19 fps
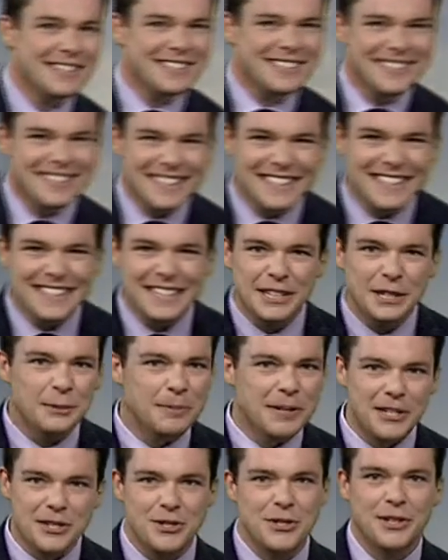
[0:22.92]
That's a little
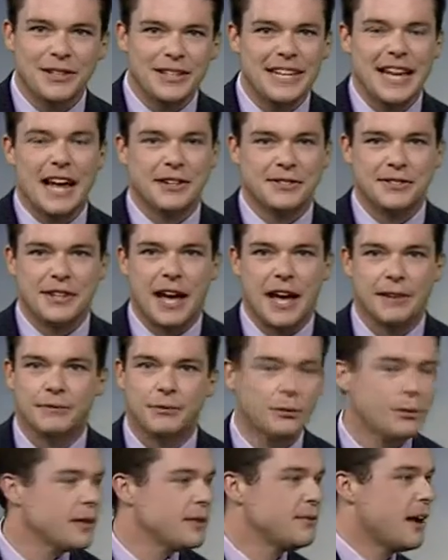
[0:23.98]
bit chilly outside.
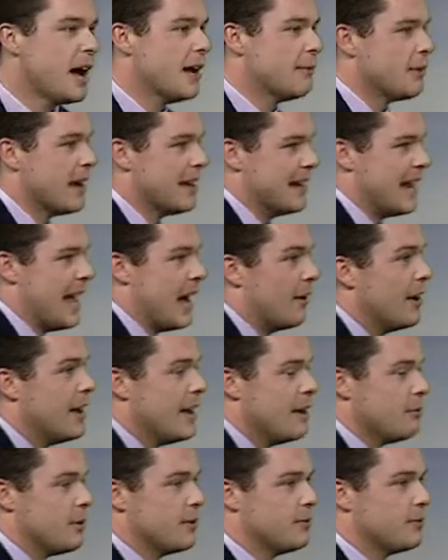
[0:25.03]
45 right now,
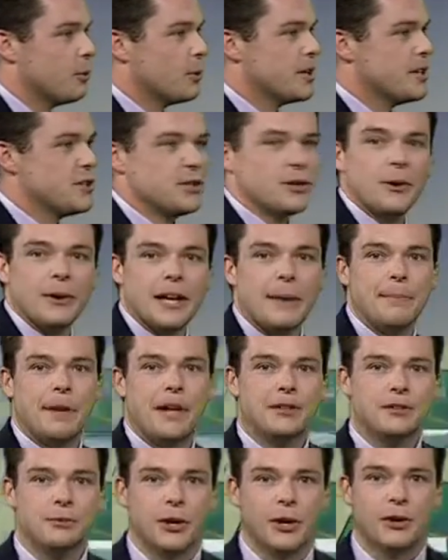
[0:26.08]
with 40 showing up
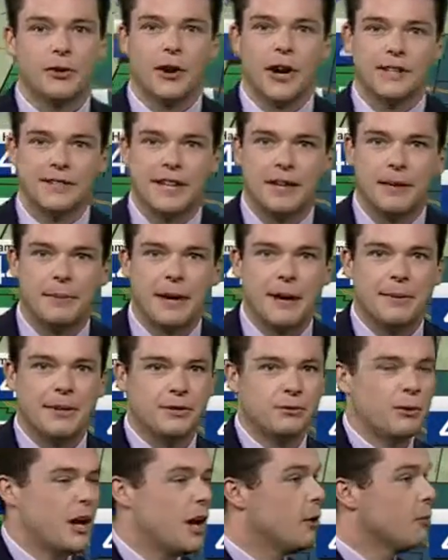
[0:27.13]
elsewhere across Alabama
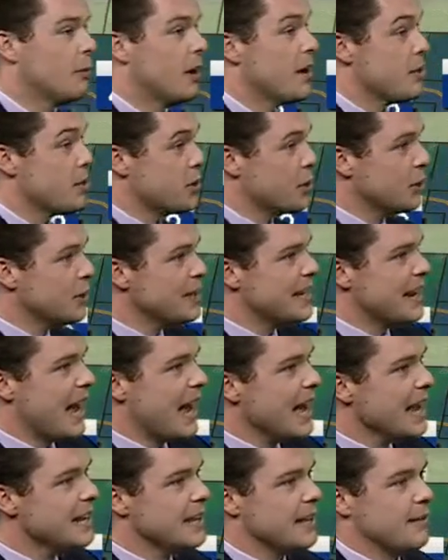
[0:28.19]
as well. We're at
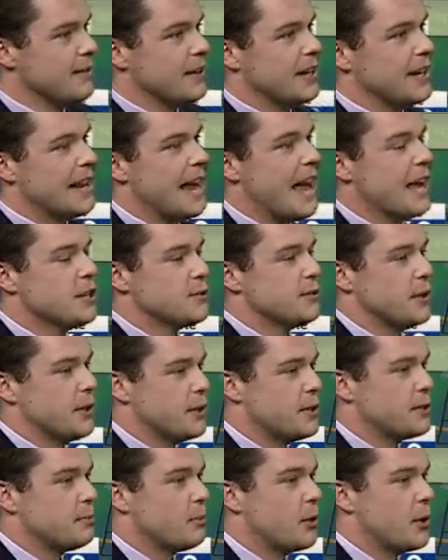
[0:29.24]
39 even in Ashville
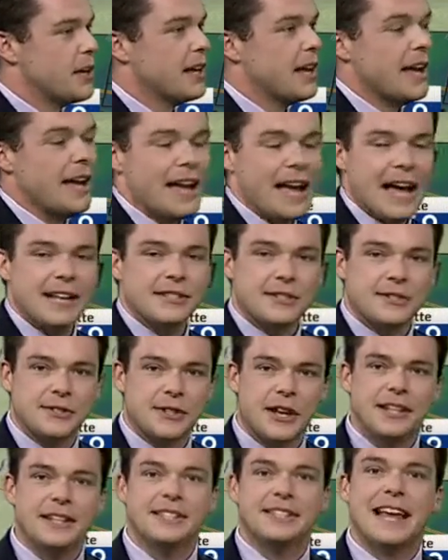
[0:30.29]
this morning. As the
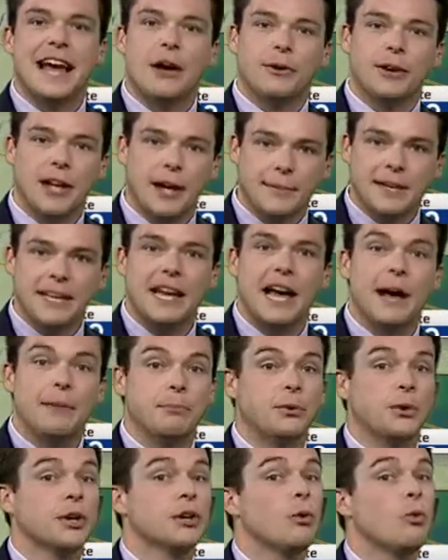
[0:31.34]
sun is now coming
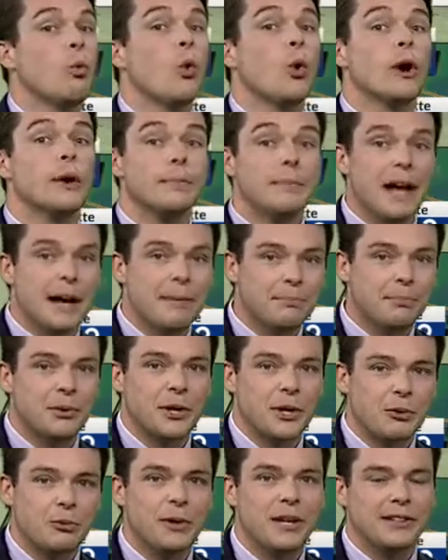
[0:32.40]
up, we're going to warm up
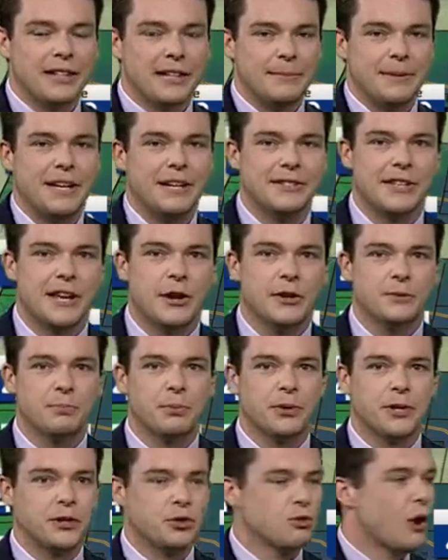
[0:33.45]
pretty quickly because the air is
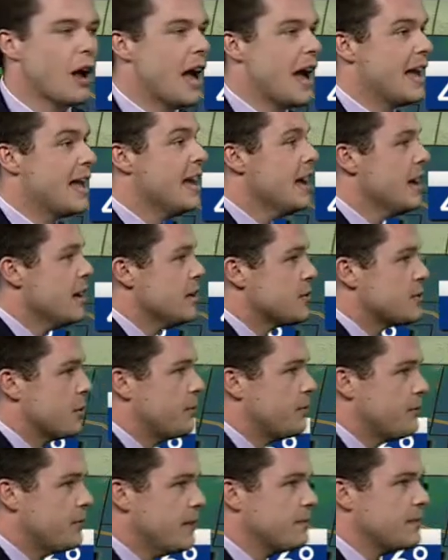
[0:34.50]
pretty dry. So
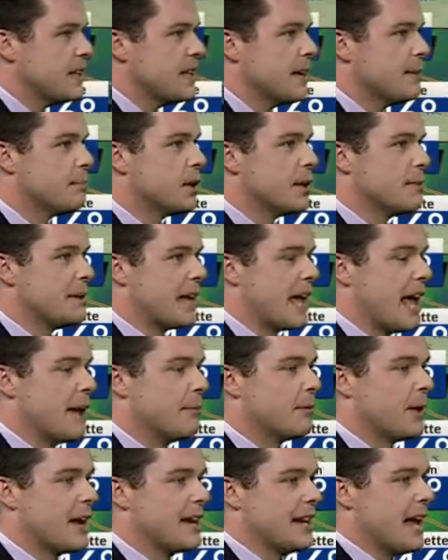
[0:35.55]
50 in
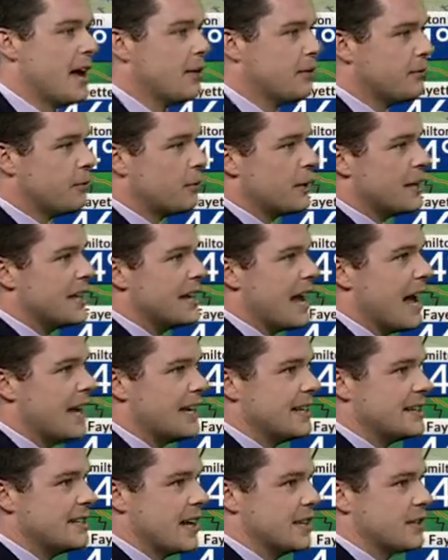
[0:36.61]
Birmingham right now, 49
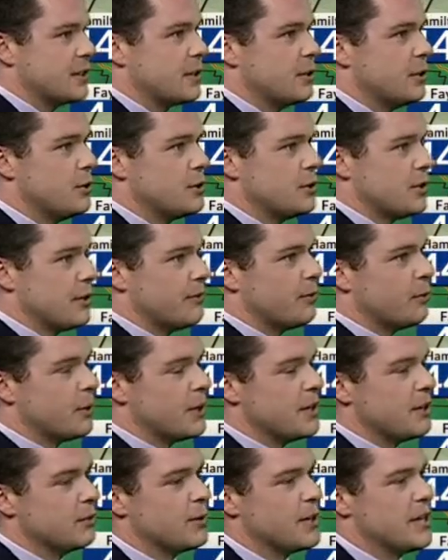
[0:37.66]
in Tuscaloosa,
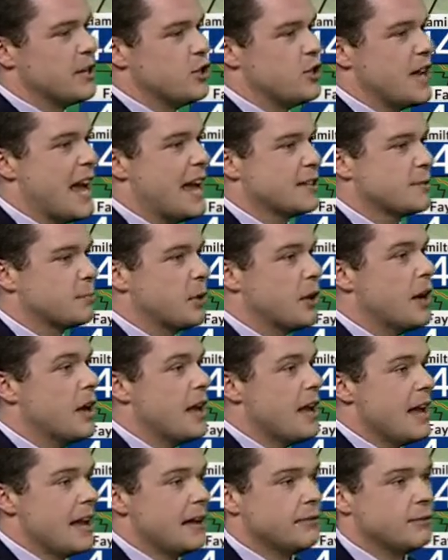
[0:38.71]
43 in Jasper,
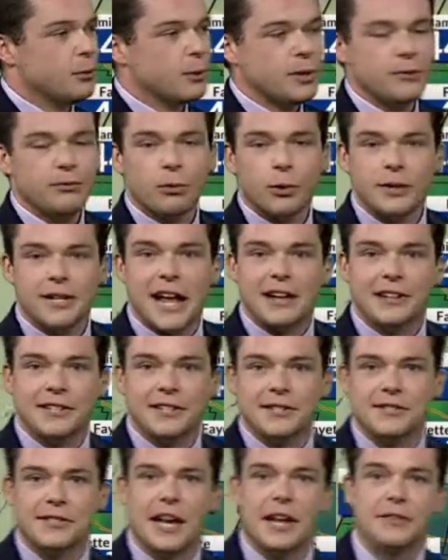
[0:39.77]
and 44 down to
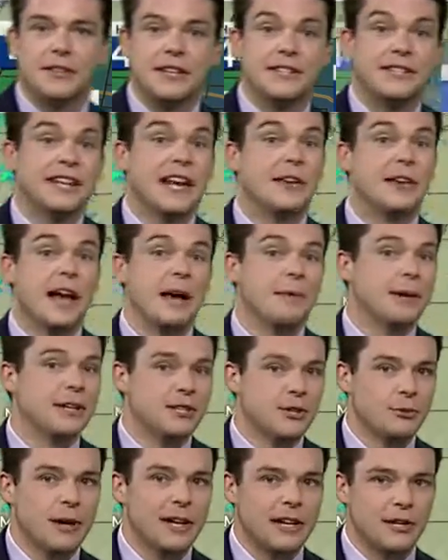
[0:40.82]
the southeast down Highway
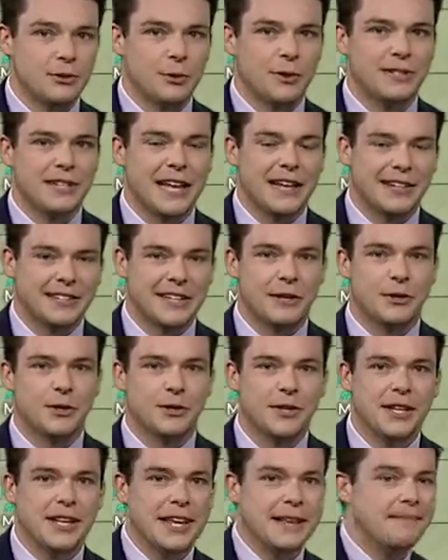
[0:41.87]
280 towards Alexander
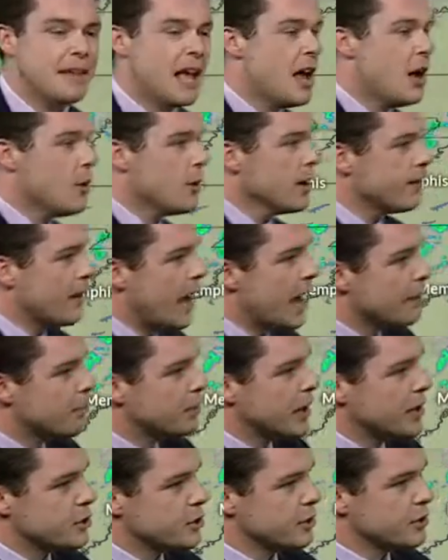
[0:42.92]
City. We have high
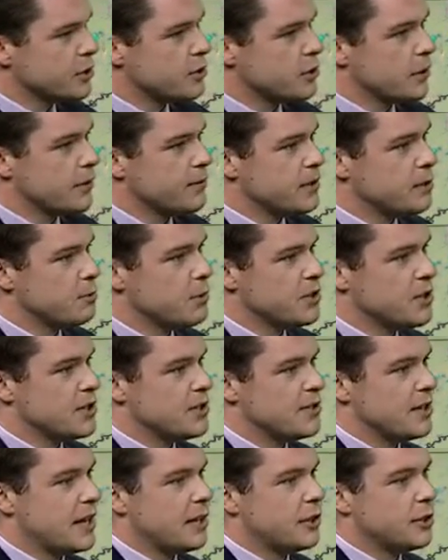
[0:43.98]
pressure at the surface, which is
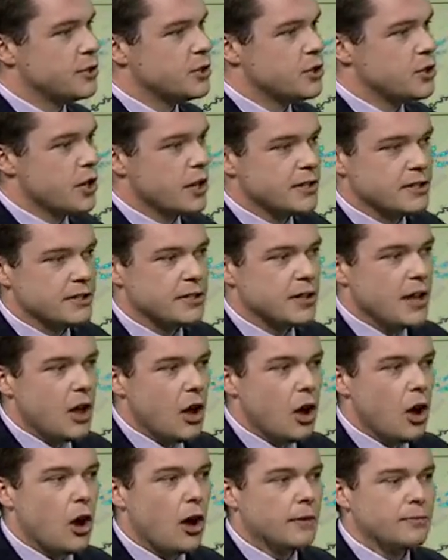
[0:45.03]
centered just
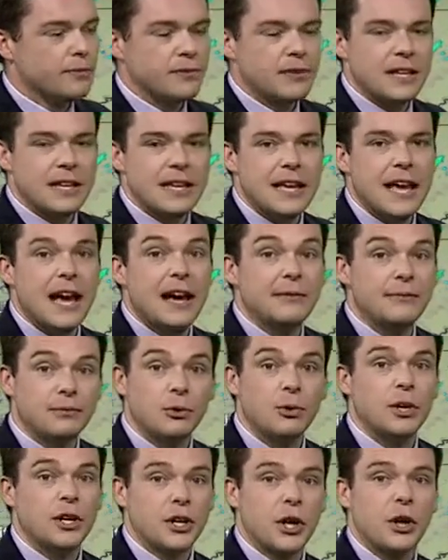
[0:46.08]
off the uh,
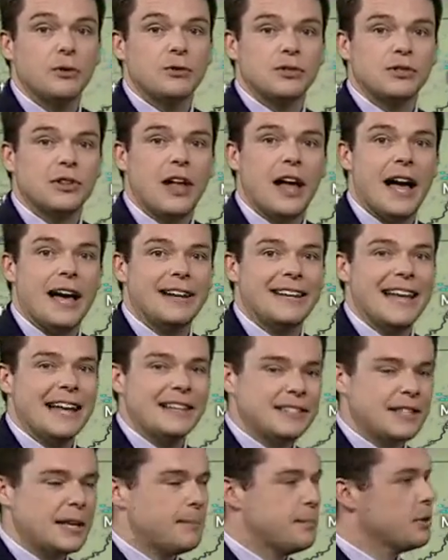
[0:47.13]
Florida coastline.
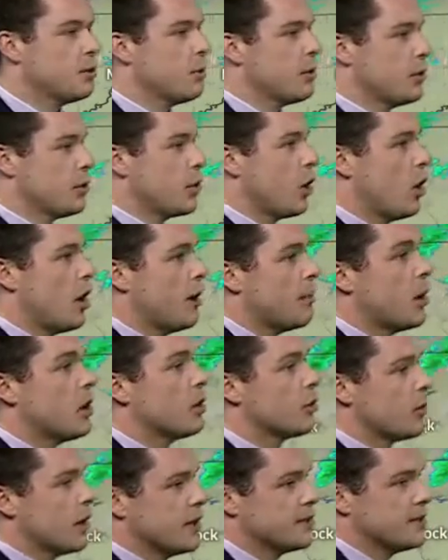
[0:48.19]
That's keeping the weather calm
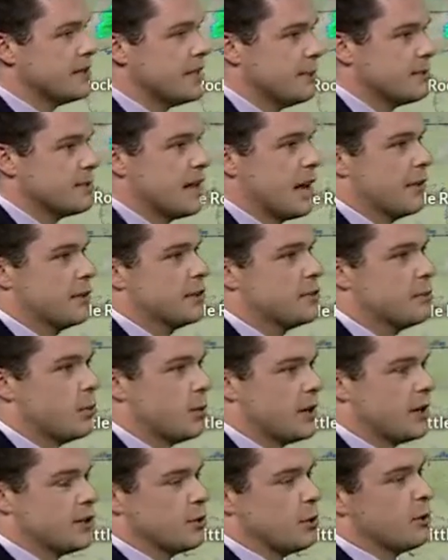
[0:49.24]
all across the deep south this
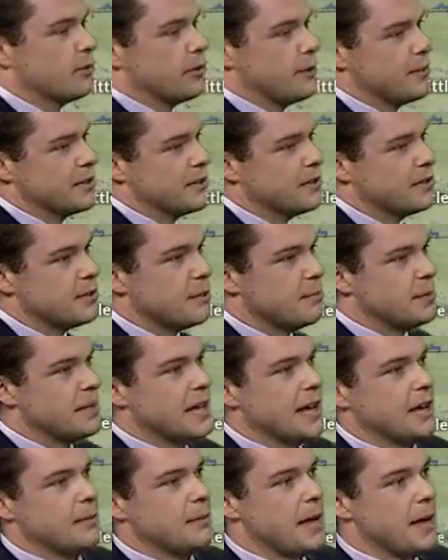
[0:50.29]
morning. So over in
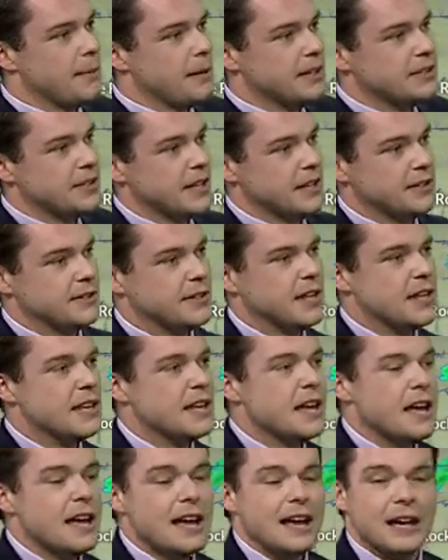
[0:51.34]
Mississippi, Alabama, Tennessee,
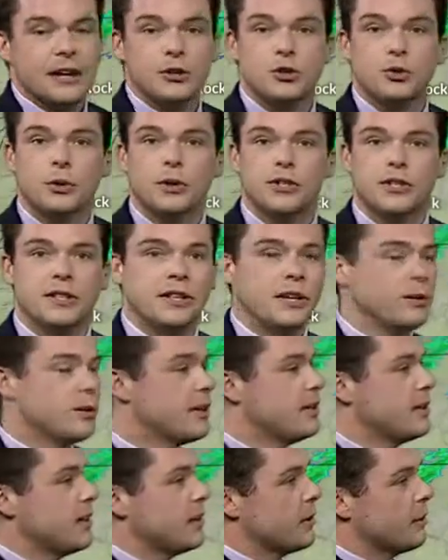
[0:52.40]
and Georgia. The
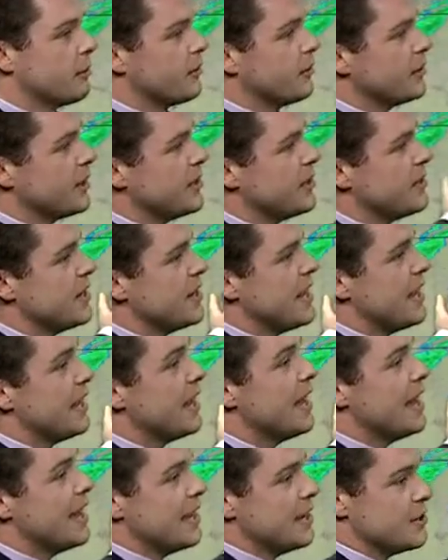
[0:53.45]
only thing that we're really
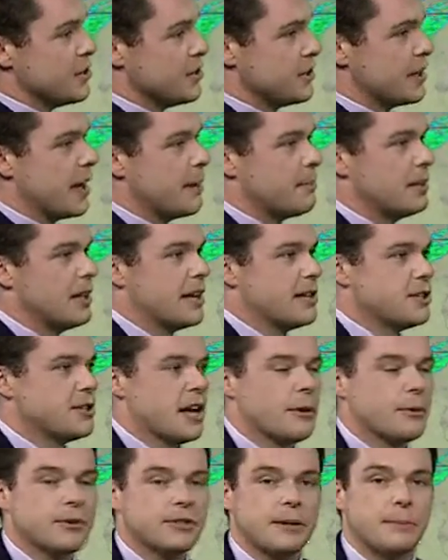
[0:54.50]
seeing is just a couple light
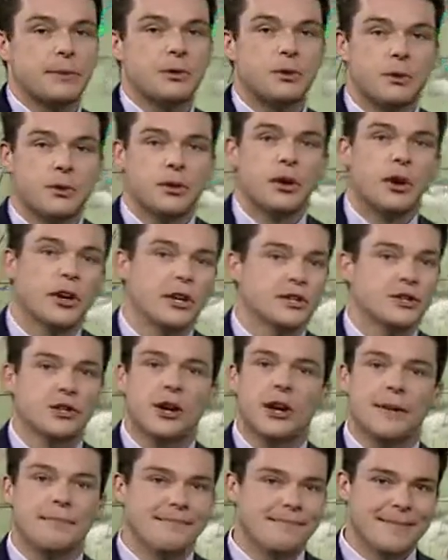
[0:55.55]
showers up in northern
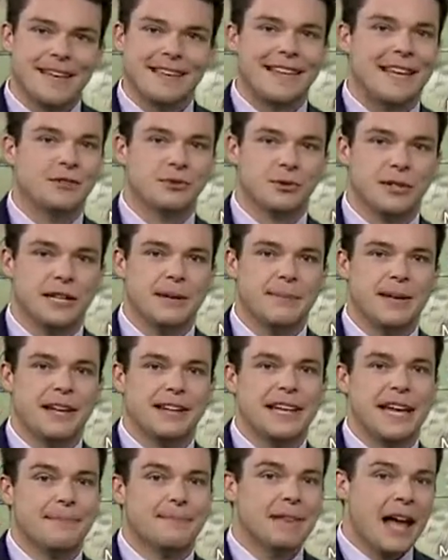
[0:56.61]
Arkansas, and that's really
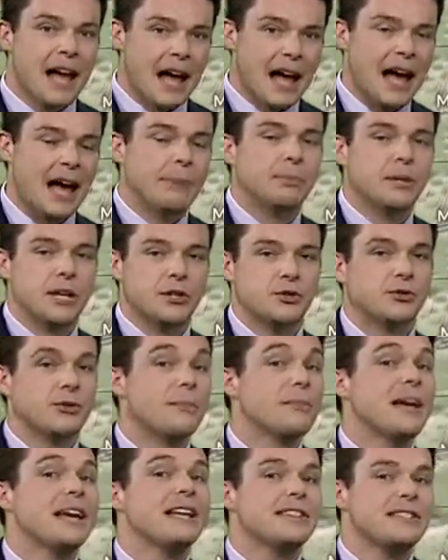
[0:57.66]
about it. High pressure
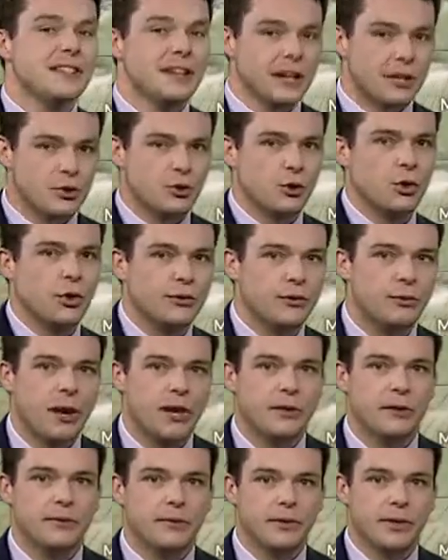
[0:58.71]
remains in control of the
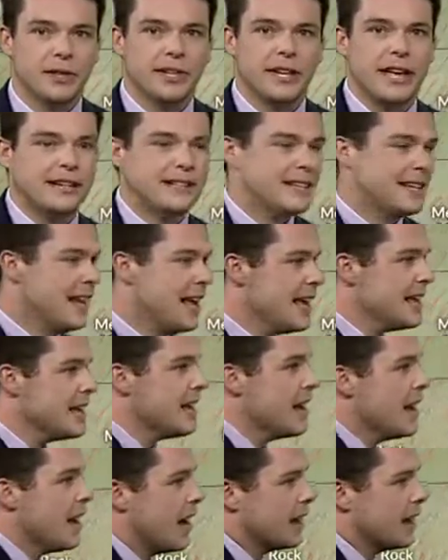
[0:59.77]
weather for the day today.